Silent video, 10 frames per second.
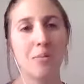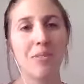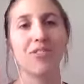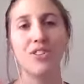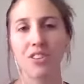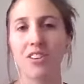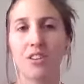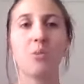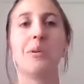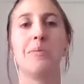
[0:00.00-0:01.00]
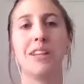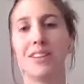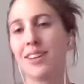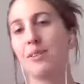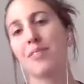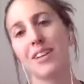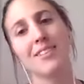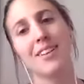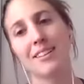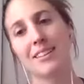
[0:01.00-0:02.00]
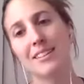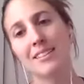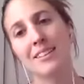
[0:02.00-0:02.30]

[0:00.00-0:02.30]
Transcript: I'm officially a new woman. Yep, exactly.